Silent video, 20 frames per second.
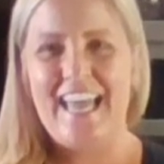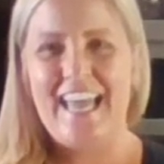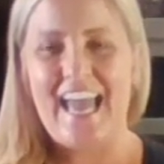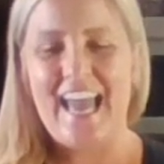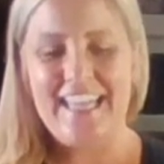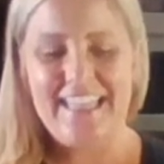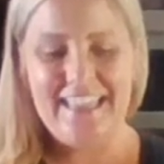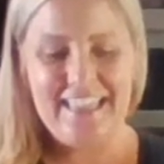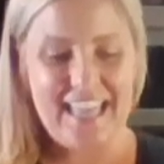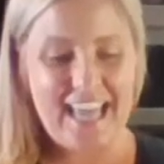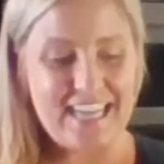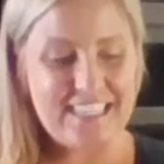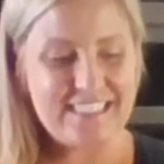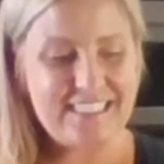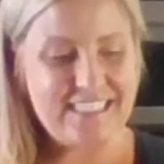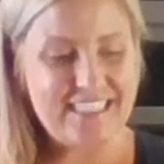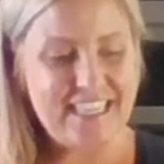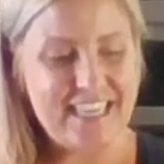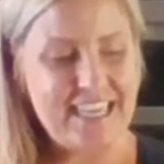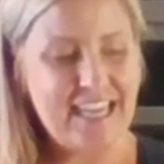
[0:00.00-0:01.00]
And
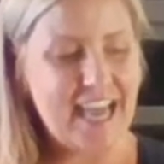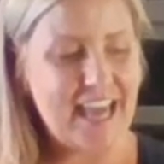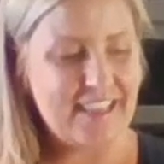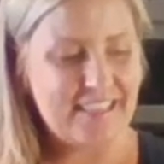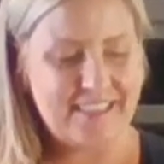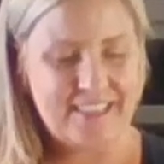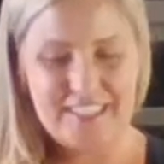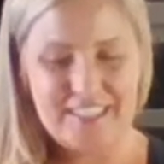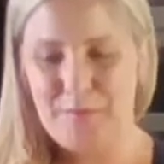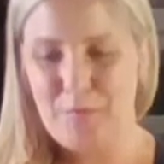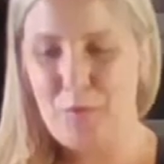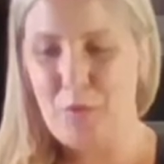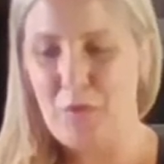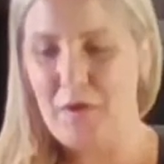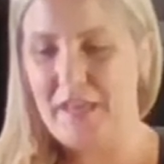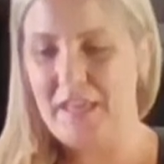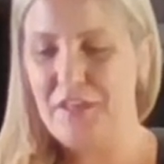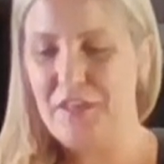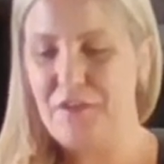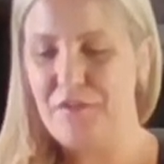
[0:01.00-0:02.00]
lastly, at this
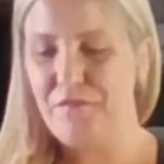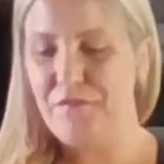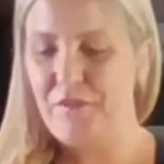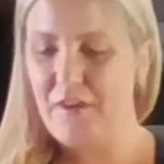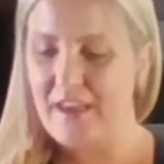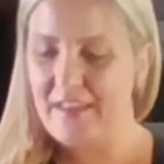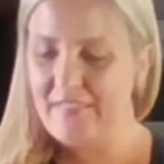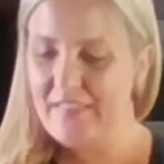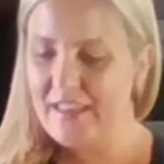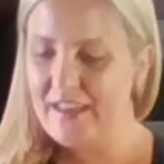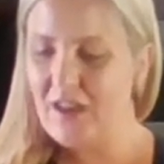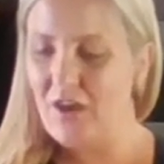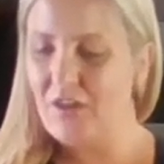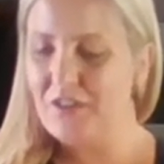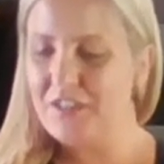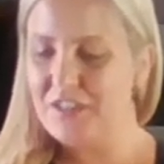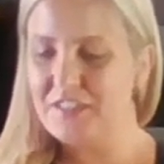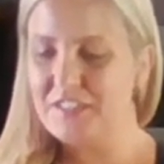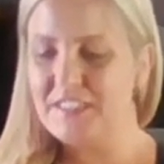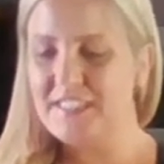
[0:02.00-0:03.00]
point, you'll find that
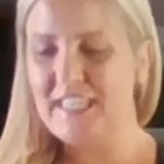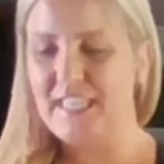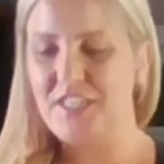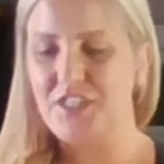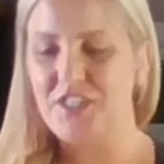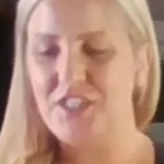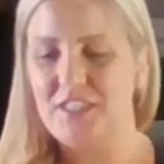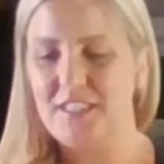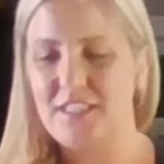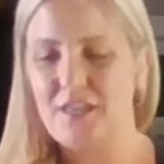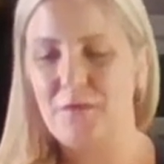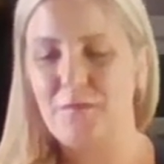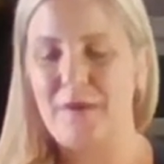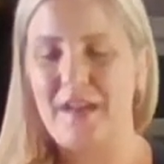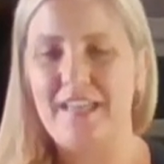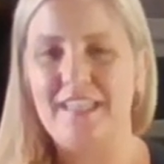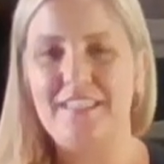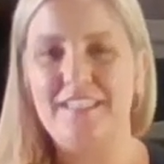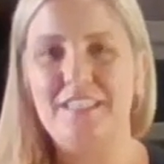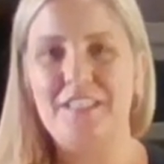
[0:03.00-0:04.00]
all your stations are
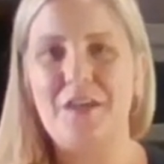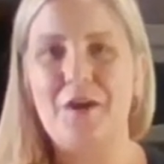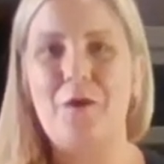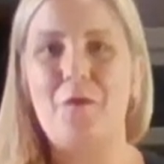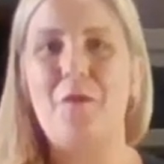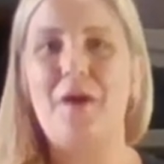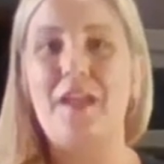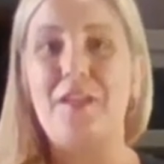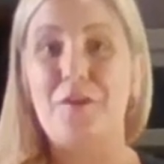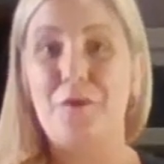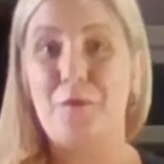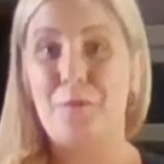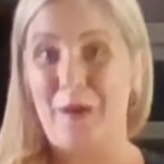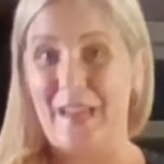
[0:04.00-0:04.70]
ready to go and you're